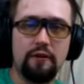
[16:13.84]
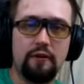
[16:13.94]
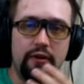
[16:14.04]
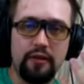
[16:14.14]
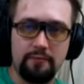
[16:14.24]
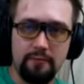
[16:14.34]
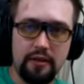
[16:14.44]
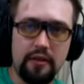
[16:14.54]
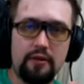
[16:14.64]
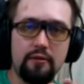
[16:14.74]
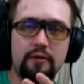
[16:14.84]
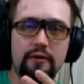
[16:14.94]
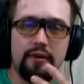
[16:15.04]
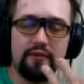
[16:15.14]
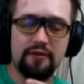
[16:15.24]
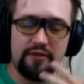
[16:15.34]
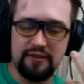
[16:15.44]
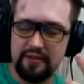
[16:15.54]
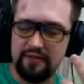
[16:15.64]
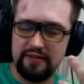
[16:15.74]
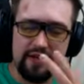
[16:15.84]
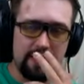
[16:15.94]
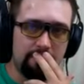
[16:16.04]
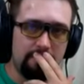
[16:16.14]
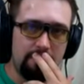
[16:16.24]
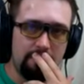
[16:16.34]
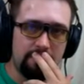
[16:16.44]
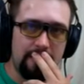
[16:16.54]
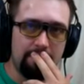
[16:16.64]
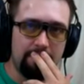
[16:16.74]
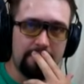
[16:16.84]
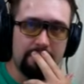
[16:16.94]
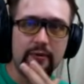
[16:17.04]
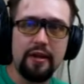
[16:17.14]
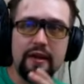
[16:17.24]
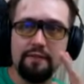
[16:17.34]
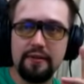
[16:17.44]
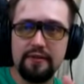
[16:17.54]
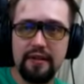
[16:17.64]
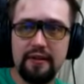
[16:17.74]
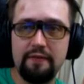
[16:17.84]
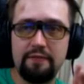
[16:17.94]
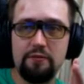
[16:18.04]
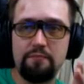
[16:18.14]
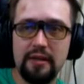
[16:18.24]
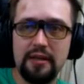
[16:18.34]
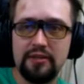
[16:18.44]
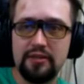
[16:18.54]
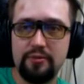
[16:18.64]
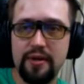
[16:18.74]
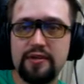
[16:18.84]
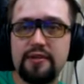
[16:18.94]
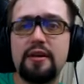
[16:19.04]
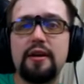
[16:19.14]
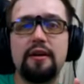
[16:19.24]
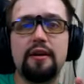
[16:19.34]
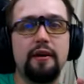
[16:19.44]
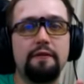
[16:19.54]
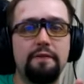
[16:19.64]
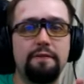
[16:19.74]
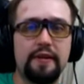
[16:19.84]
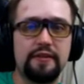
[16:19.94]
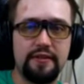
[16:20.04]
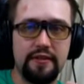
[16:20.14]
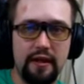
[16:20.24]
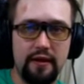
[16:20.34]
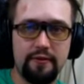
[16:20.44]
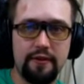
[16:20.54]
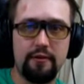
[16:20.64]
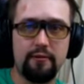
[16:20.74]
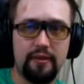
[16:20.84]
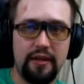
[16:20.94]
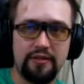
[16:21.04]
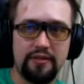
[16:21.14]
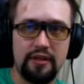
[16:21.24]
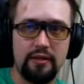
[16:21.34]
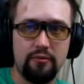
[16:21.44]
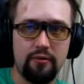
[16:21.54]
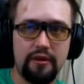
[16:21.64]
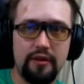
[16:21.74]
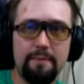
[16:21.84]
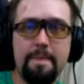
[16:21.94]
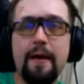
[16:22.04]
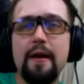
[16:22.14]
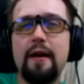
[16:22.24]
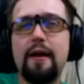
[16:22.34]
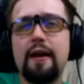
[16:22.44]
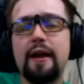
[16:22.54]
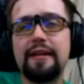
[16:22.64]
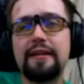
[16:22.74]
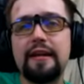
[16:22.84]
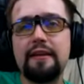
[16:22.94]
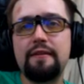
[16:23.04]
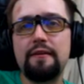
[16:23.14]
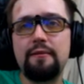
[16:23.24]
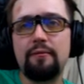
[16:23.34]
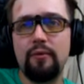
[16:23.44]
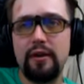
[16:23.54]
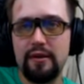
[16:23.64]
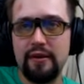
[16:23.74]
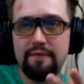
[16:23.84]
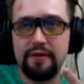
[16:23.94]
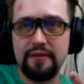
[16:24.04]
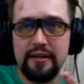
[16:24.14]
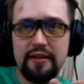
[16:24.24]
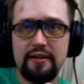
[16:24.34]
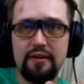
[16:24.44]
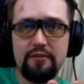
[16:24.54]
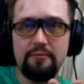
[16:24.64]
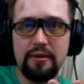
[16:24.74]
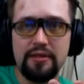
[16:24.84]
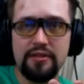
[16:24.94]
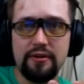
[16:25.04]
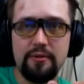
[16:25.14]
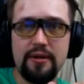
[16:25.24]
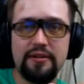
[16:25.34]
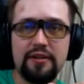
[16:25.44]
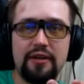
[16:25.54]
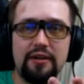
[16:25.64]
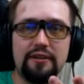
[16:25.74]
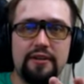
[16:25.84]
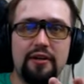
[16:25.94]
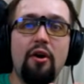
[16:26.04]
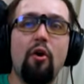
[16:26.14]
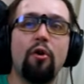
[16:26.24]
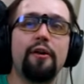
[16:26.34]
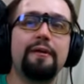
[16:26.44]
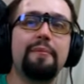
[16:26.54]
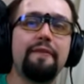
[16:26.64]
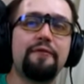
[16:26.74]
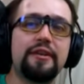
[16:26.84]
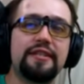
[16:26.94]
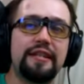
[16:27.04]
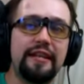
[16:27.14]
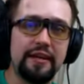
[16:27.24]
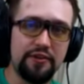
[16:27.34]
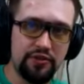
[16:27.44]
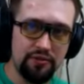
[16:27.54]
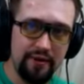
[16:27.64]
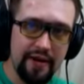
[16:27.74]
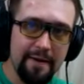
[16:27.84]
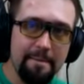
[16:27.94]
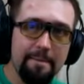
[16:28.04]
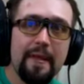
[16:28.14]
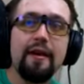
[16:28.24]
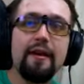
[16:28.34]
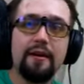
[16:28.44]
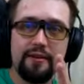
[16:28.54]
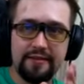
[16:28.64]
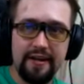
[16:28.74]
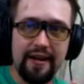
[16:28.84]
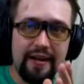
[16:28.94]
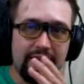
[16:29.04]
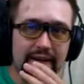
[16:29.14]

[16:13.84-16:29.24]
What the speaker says: learning to play the organs, saying a few examples, and we even did a few mini series of the fitness and health, how it relates to the organ. And we even did another mini series called Organ Mavericks in History, citing